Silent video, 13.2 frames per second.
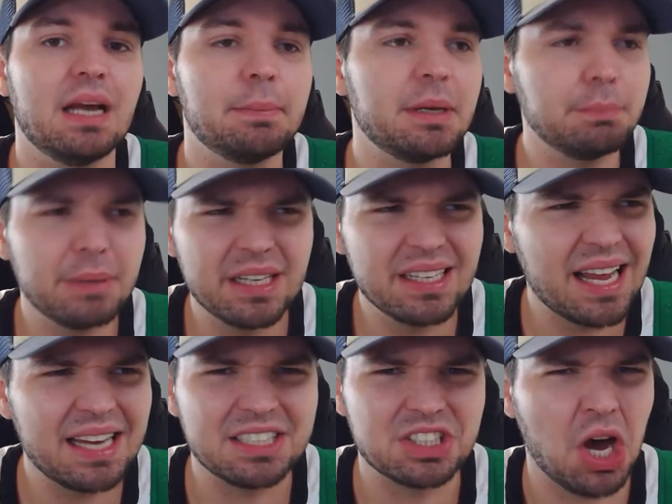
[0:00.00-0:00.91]
I mean, being
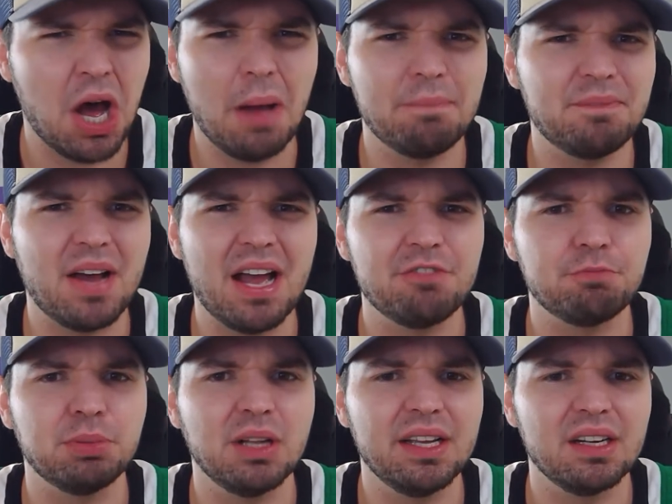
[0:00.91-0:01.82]
a top
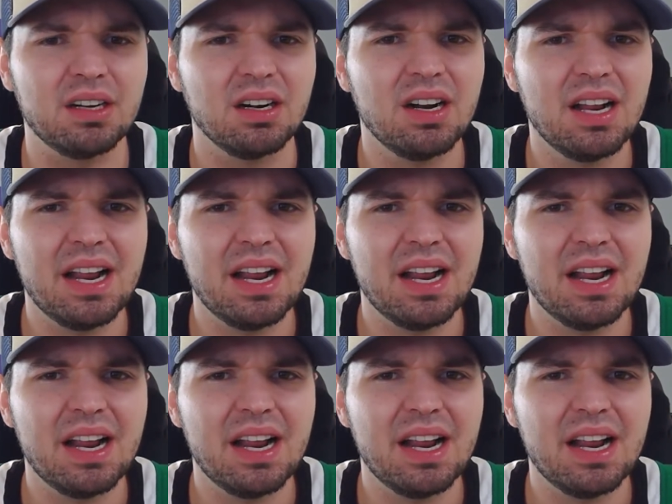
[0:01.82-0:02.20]
5 player